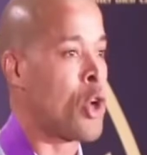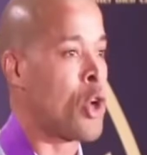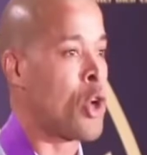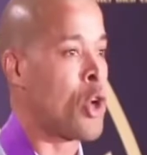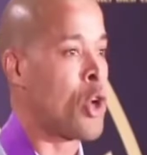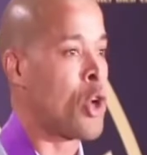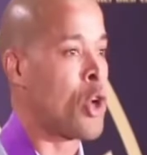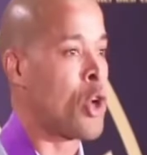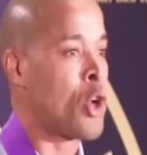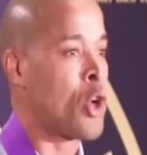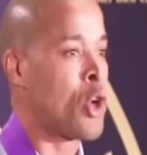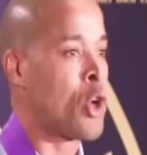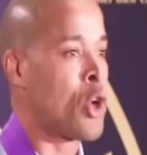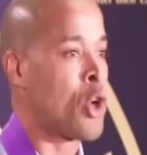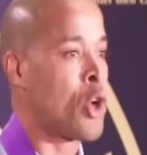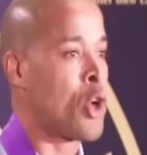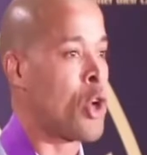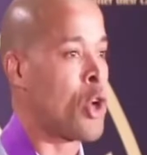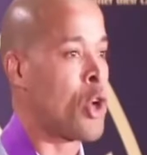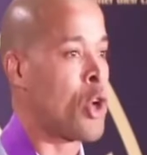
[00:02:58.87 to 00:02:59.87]

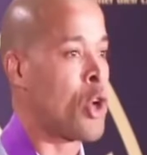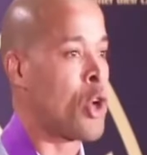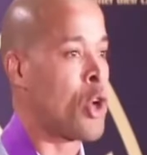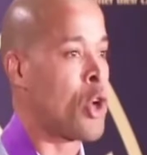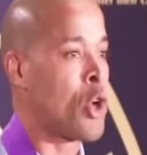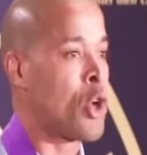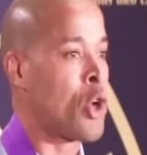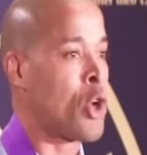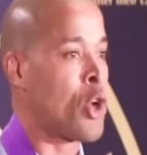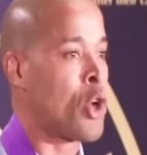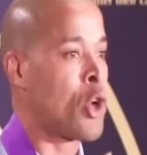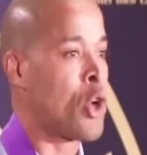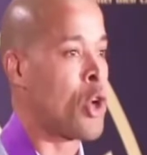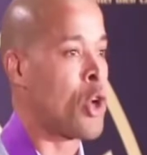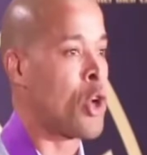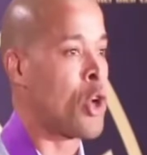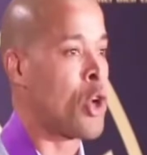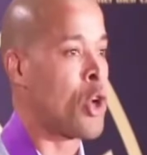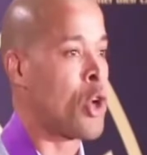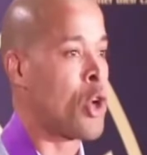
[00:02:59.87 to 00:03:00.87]

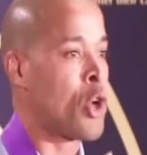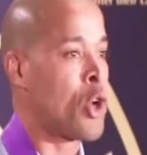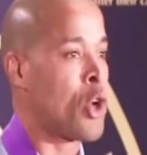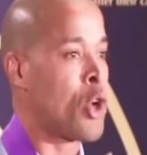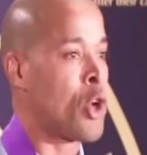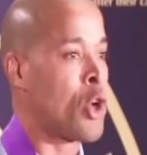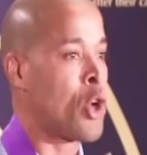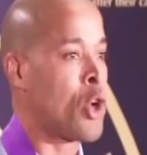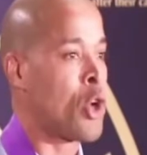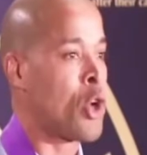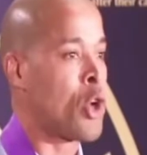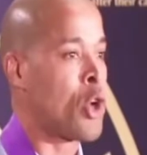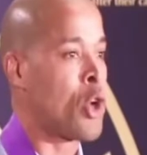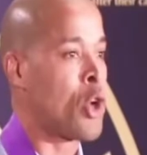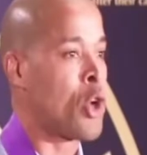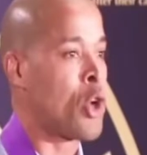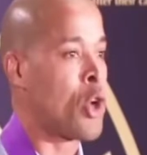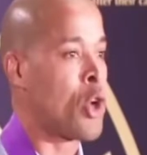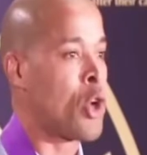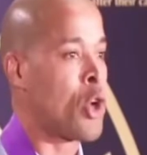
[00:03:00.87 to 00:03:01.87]

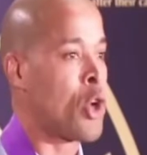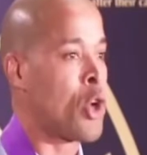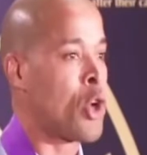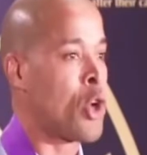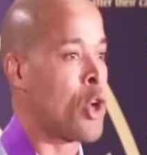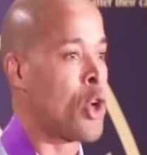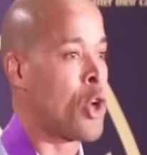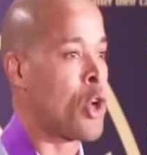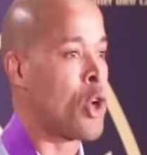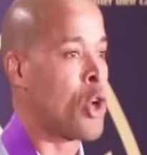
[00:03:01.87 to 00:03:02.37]
This person isn't speaking.